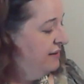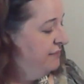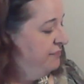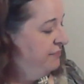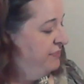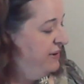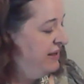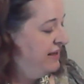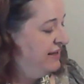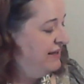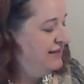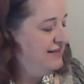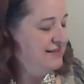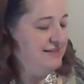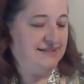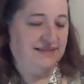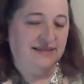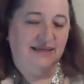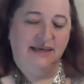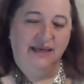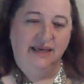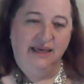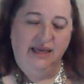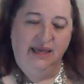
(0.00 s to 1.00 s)
because
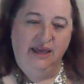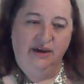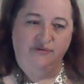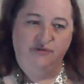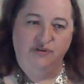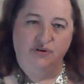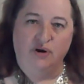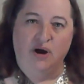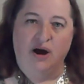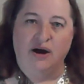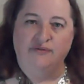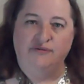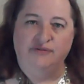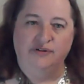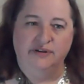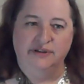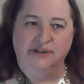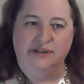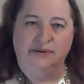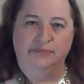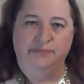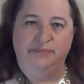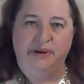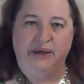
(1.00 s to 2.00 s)
if you're off a
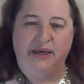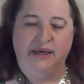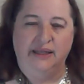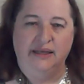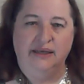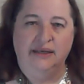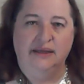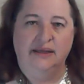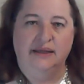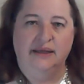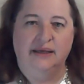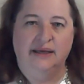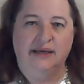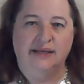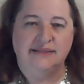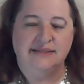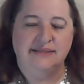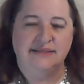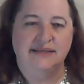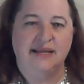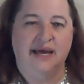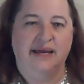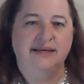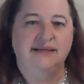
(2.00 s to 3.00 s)
little bit,
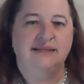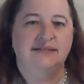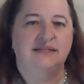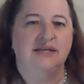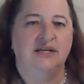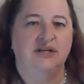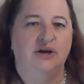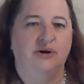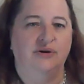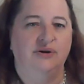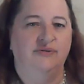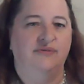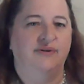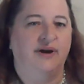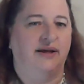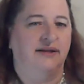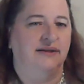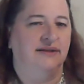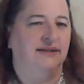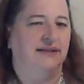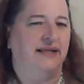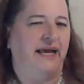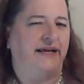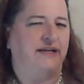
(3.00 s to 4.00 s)
it's nice to know you've got
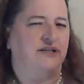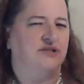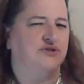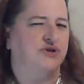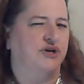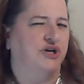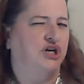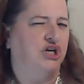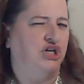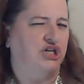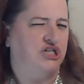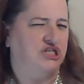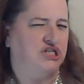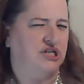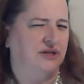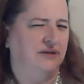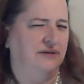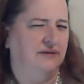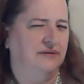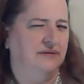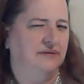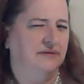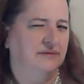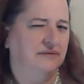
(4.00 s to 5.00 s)
a little extra cushion
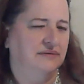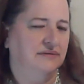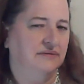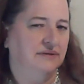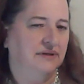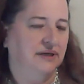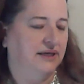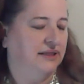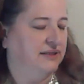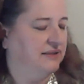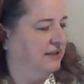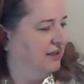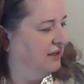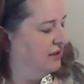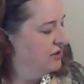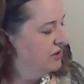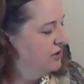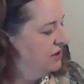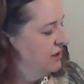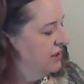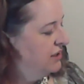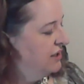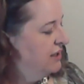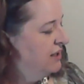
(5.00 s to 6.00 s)
in
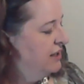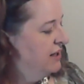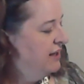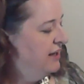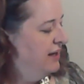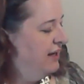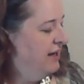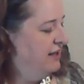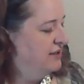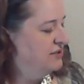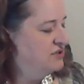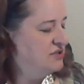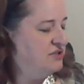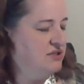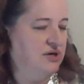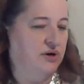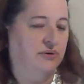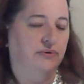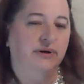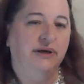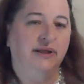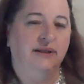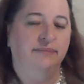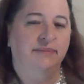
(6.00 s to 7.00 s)
there, and
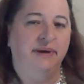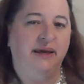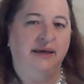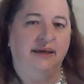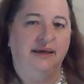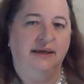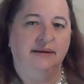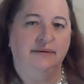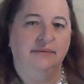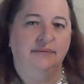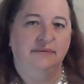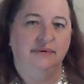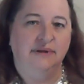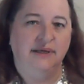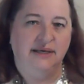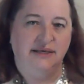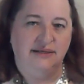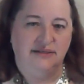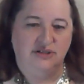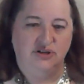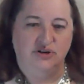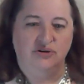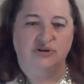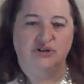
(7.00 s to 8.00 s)
so it'll make it
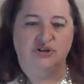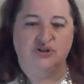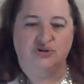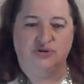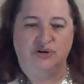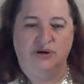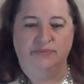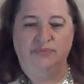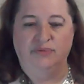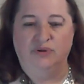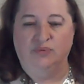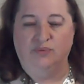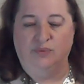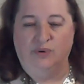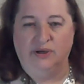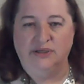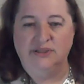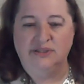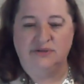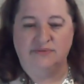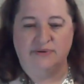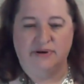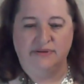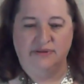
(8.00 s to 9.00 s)
easier to trim the
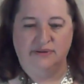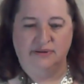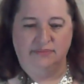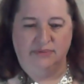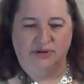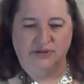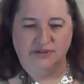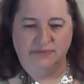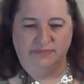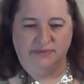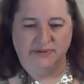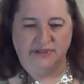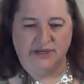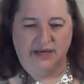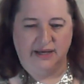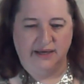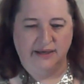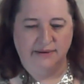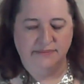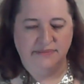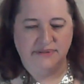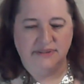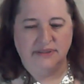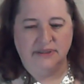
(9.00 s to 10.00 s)
once rather than multiple
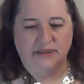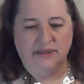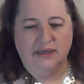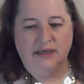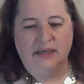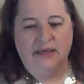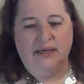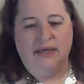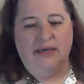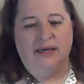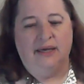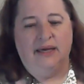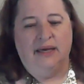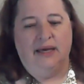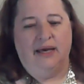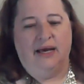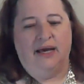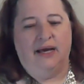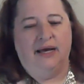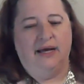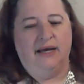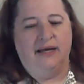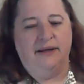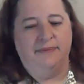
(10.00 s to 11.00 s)
times.
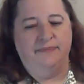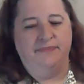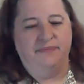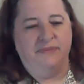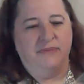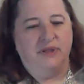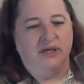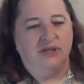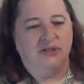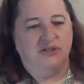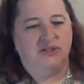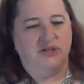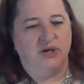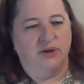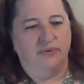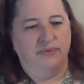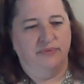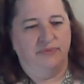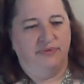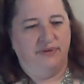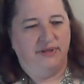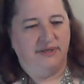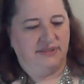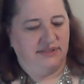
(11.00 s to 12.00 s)

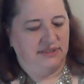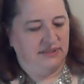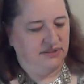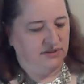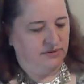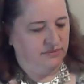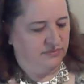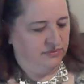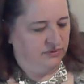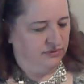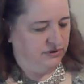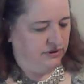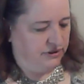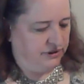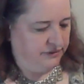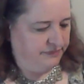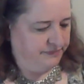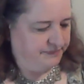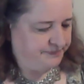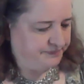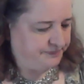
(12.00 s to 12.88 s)
So this is the ruler.